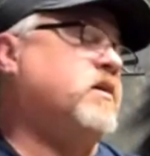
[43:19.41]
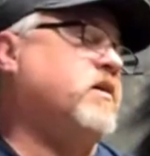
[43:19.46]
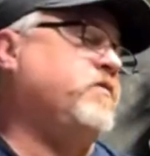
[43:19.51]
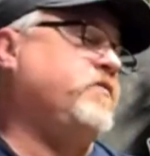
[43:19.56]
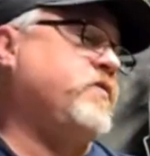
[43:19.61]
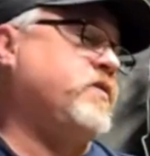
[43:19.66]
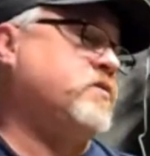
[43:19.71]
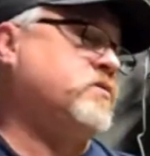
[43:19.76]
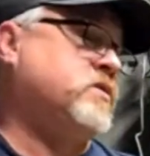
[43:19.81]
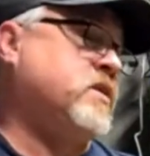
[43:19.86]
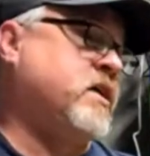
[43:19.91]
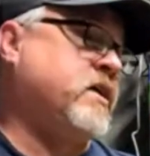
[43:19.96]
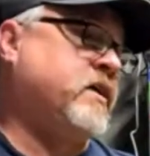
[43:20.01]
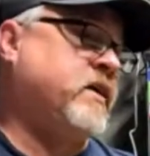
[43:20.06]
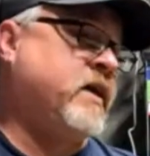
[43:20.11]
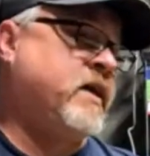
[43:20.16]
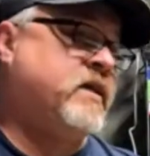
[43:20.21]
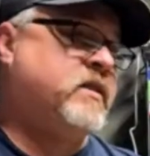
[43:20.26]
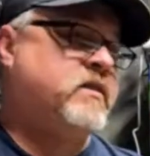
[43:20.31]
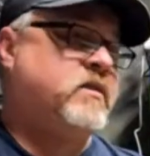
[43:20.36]
If you say,
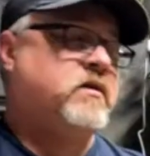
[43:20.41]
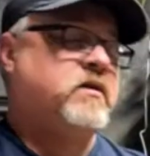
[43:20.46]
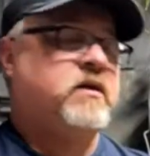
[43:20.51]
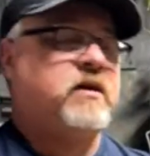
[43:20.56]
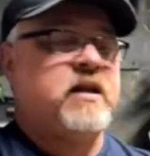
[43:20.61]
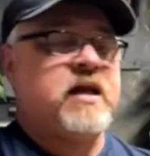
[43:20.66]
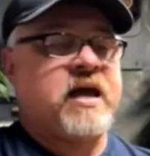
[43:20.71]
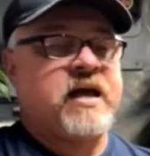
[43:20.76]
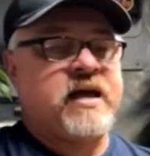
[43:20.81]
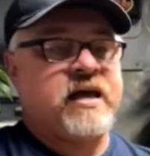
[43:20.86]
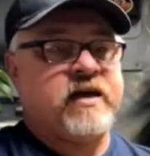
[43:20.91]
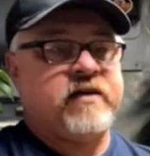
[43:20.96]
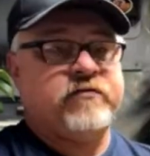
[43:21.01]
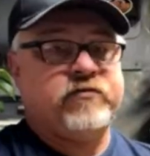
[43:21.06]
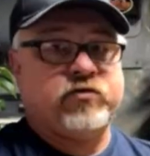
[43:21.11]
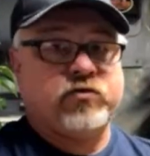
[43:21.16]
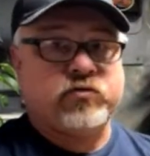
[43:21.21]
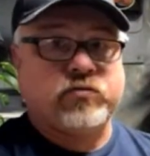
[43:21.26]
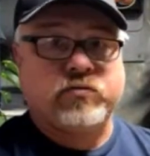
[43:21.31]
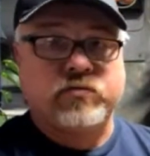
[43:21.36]
Keith, can I
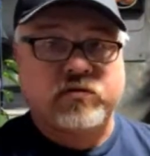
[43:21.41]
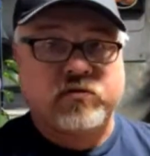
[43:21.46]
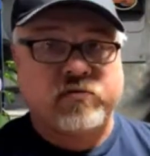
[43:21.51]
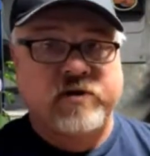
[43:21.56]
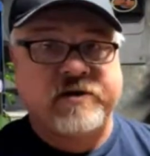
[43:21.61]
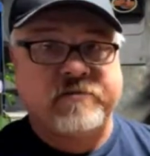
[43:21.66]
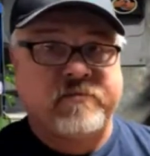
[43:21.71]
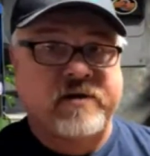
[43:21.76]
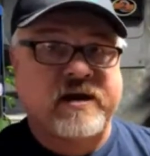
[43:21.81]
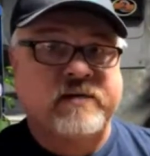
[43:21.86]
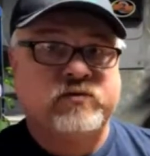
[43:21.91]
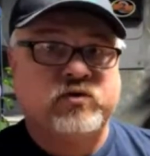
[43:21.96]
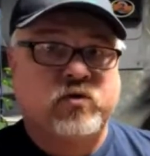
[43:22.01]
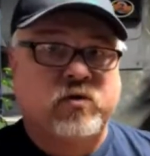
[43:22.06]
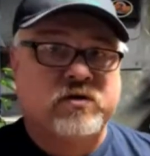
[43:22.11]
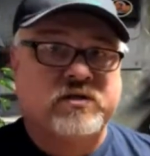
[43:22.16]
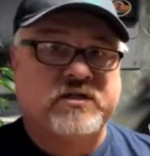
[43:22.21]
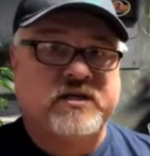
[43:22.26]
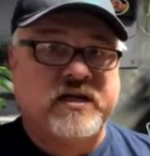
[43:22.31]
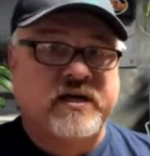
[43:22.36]
have 3 ram's
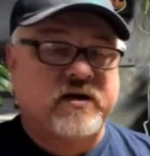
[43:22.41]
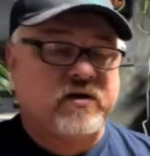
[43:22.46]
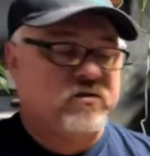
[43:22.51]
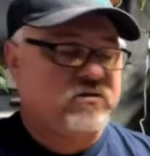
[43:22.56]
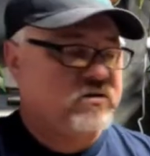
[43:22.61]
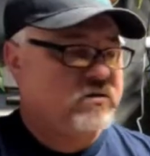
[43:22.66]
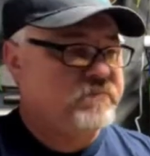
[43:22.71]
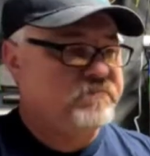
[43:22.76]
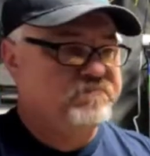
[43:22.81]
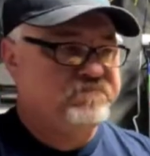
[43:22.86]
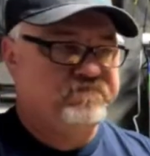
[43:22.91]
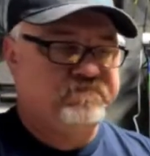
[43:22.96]
horn snails?